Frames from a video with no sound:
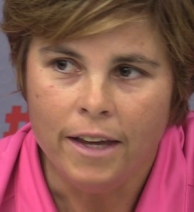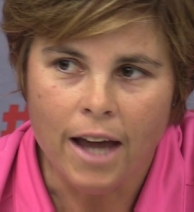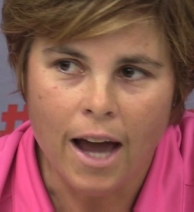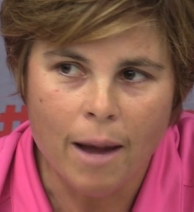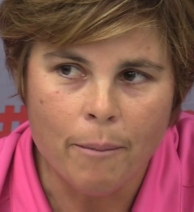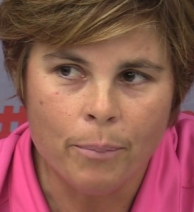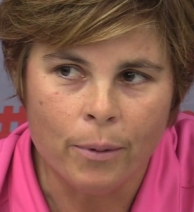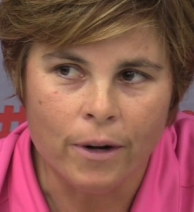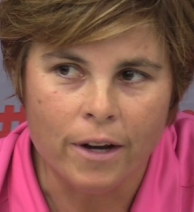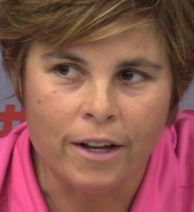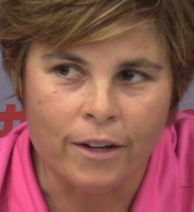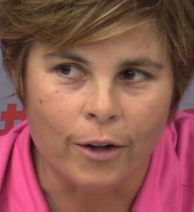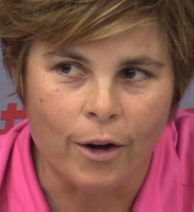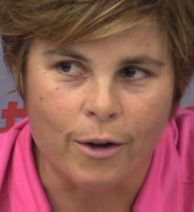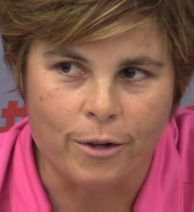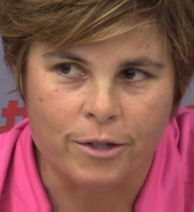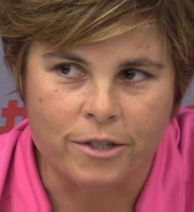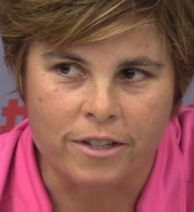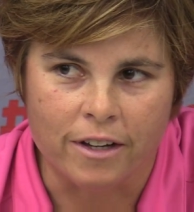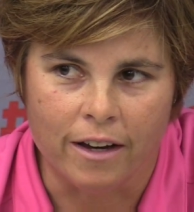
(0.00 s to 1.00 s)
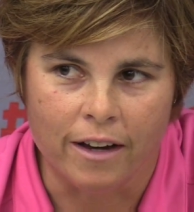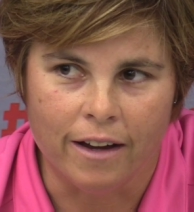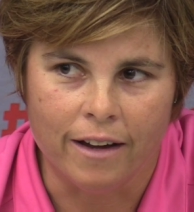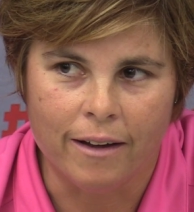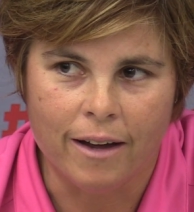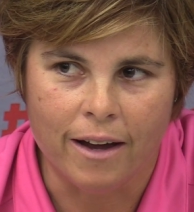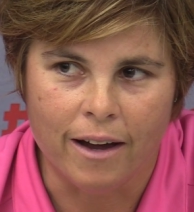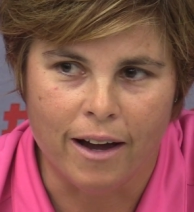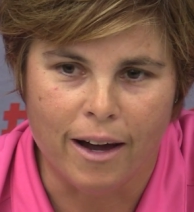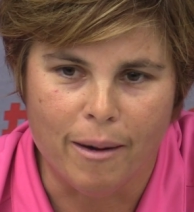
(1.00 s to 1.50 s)
Yeah, I'm pretty close
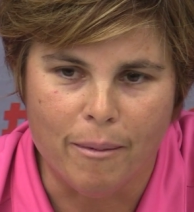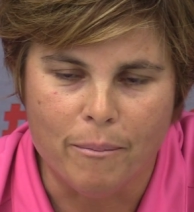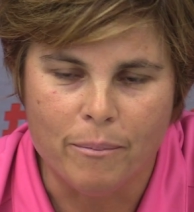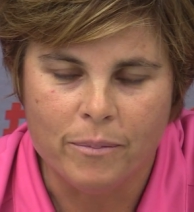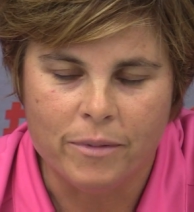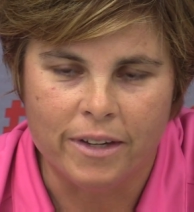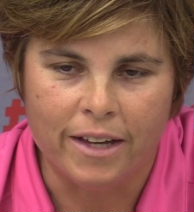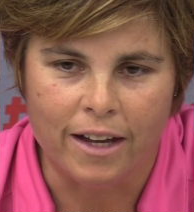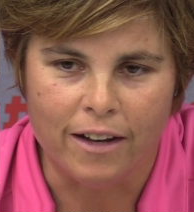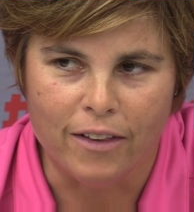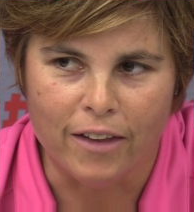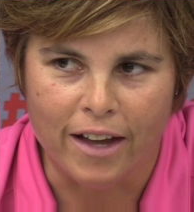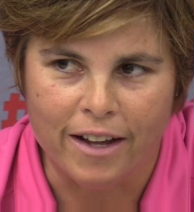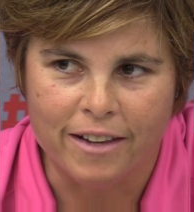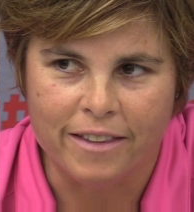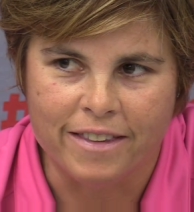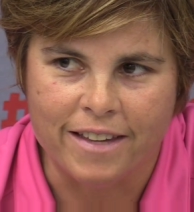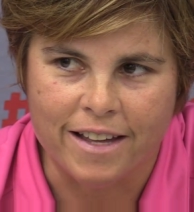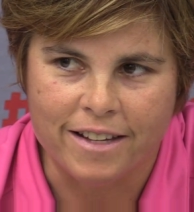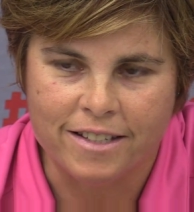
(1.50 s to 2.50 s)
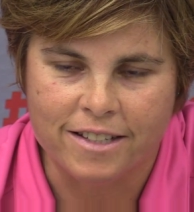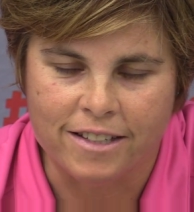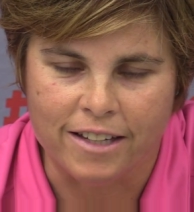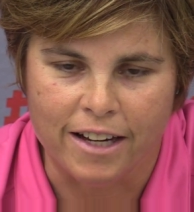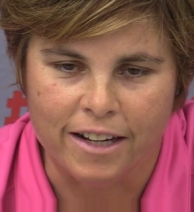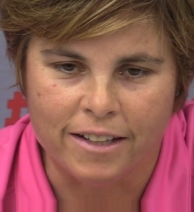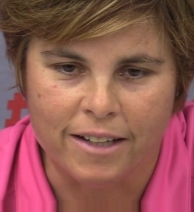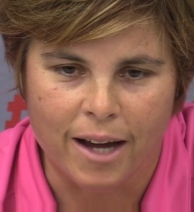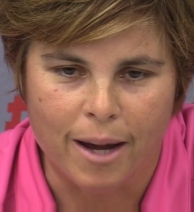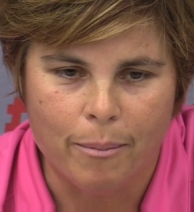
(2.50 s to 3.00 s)
to getting that
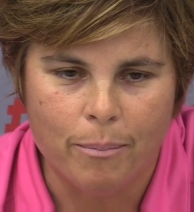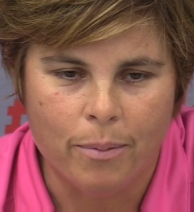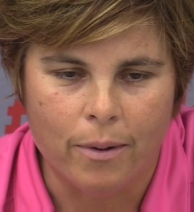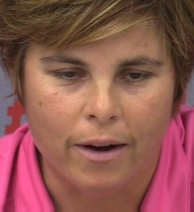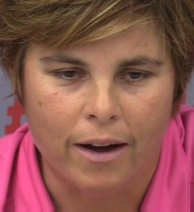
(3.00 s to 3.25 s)
synced up.